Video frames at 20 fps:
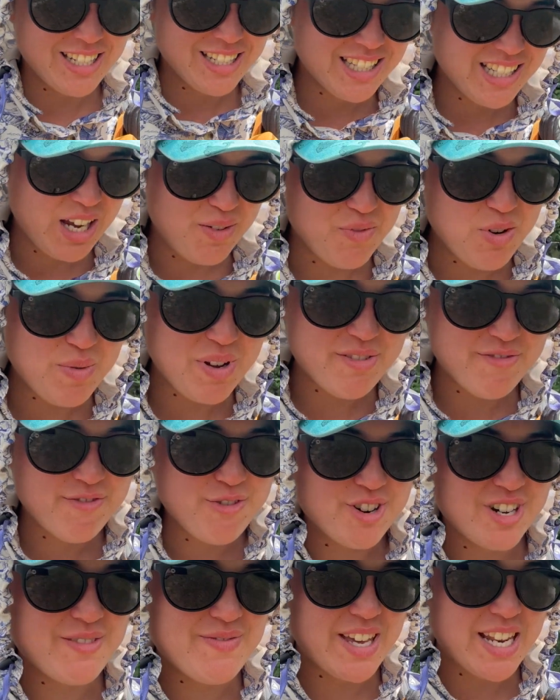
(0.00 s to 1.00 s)
I stopped for about
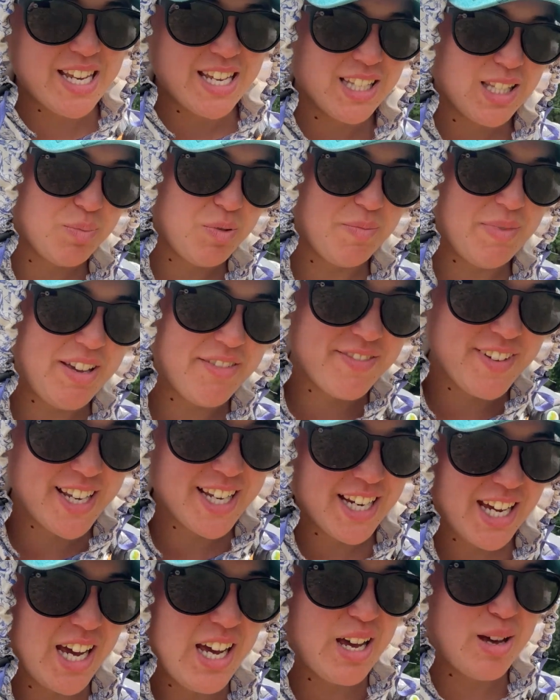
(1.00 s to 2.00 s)
40 minutes, put my
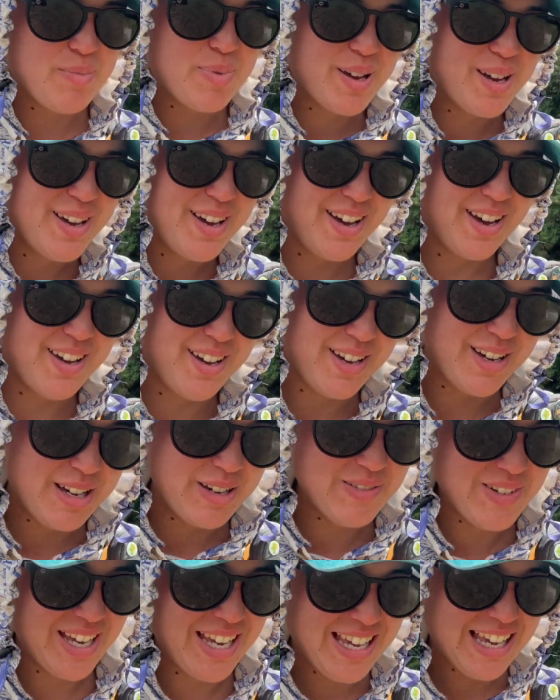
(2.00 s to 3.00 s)
feet up,
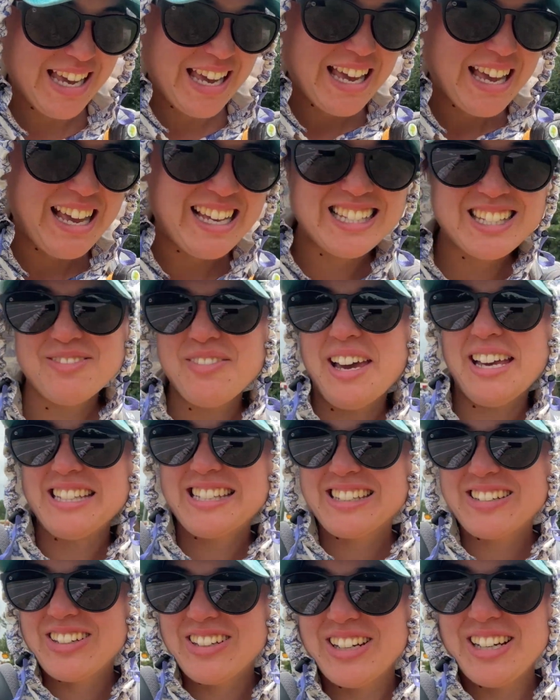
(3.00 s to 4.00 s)
ate some
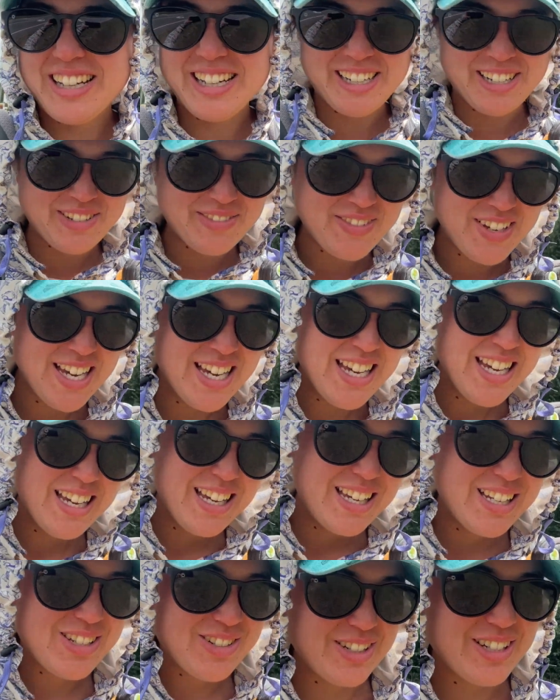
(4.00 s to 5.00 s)
ice cream,
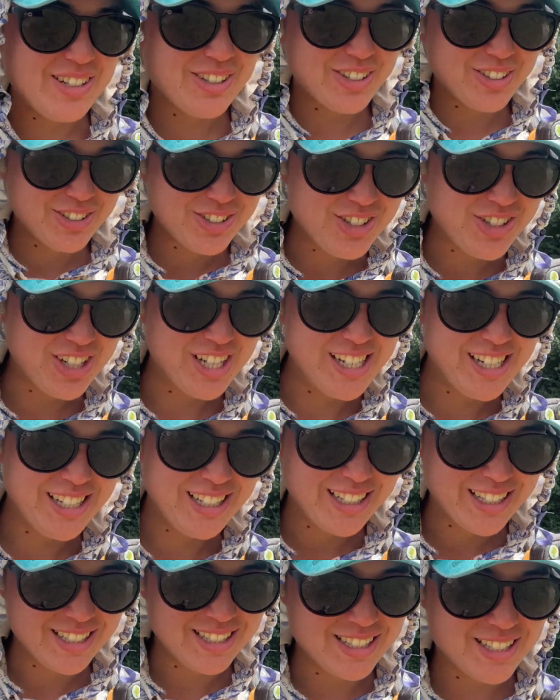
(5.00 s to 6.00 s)
enjoyed a cold
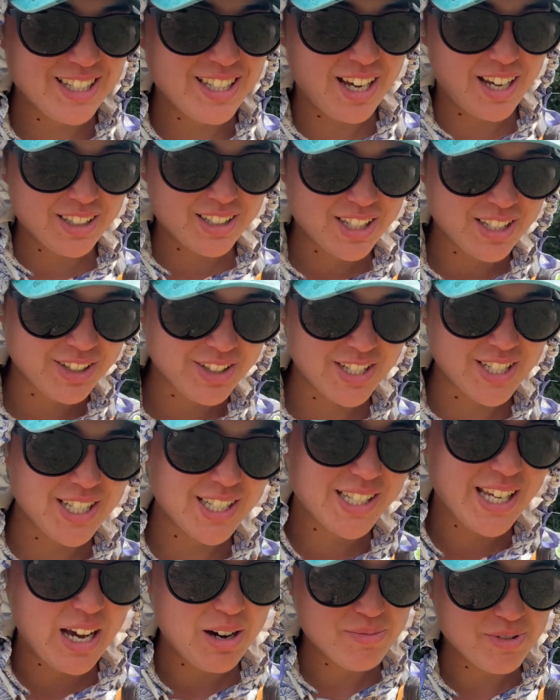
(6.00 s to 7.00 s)
drink, and talked to
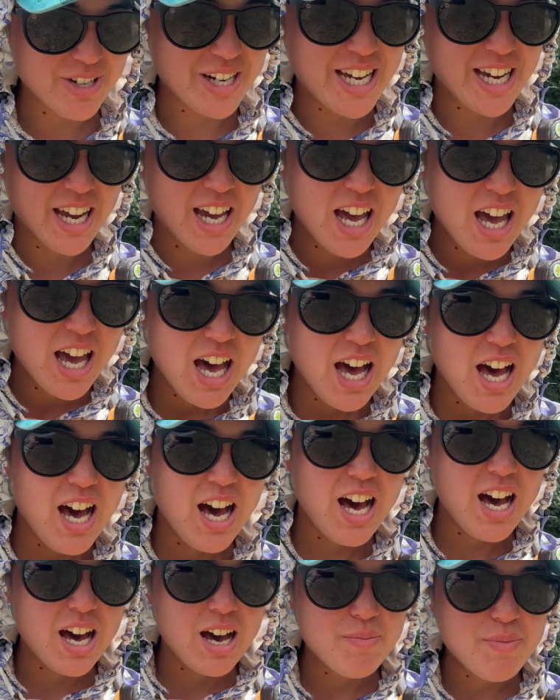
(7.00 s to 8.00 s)
Cristus Cowboy.
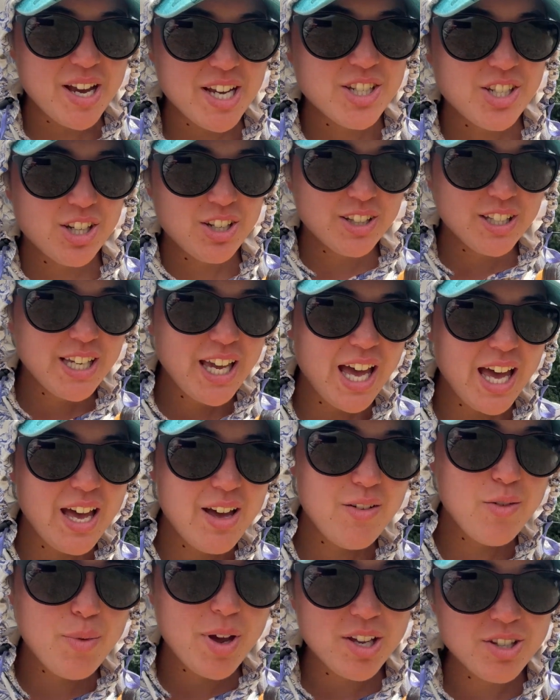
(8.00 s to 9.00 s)
I should only
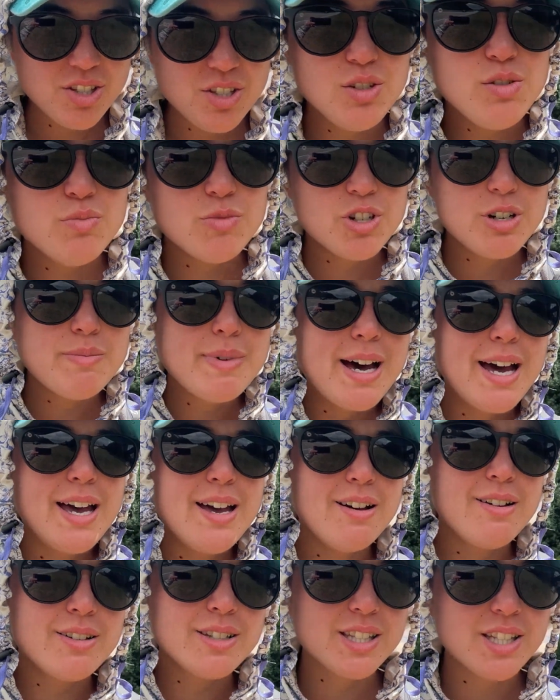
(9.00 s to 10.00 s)
have about 2 more
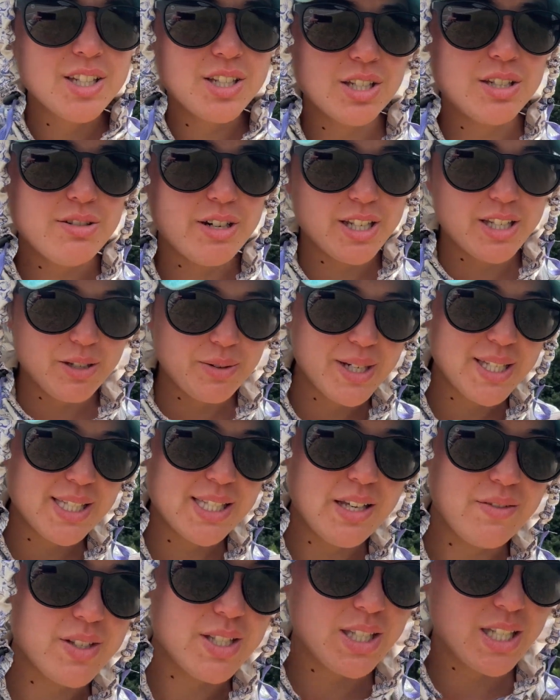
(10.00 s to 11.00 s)
miles to do on US
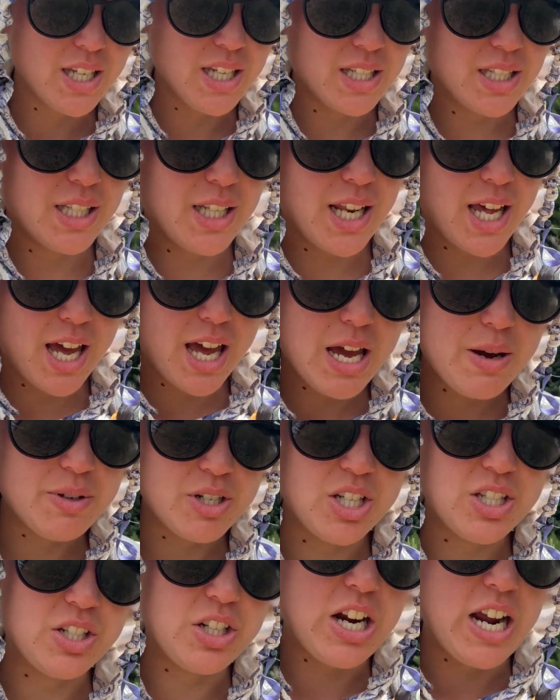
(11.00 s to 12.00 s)
17 today,
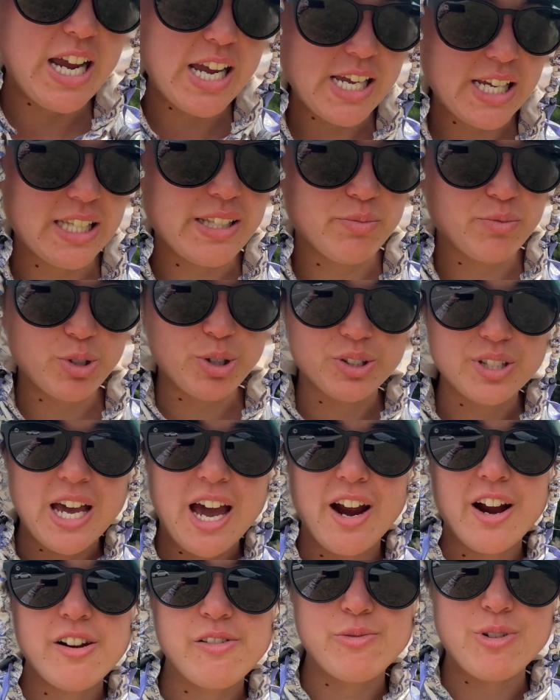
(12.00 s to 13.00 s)
which is great because I'm real
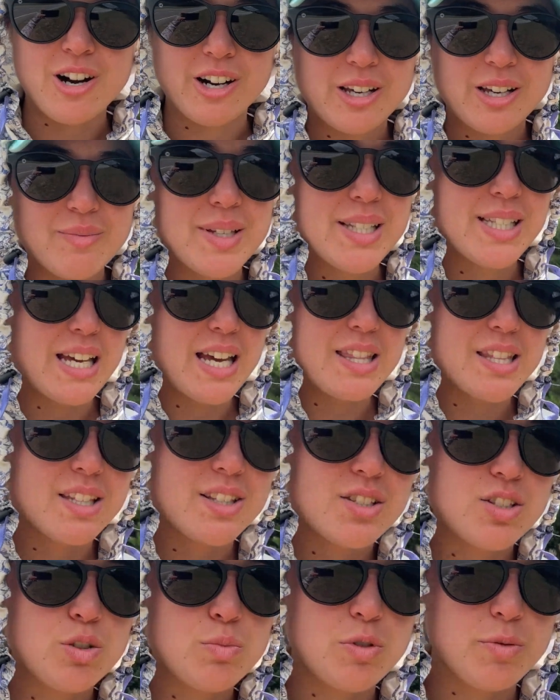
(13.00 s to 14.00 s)
tired of walking beside
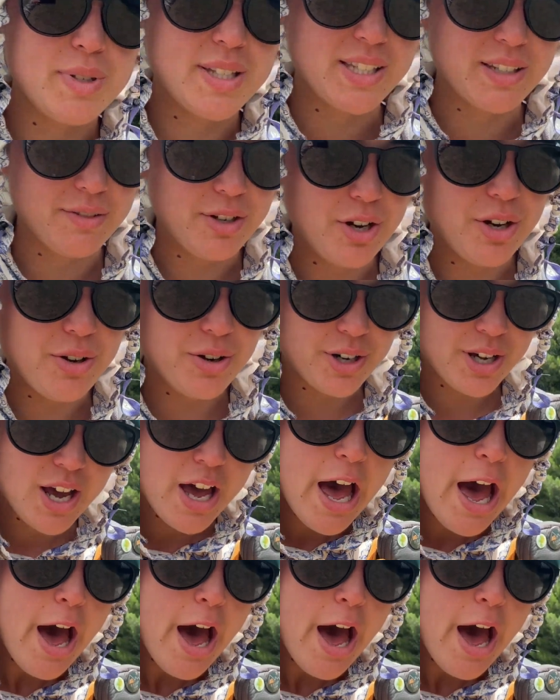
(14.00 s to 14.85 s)
this super busy road.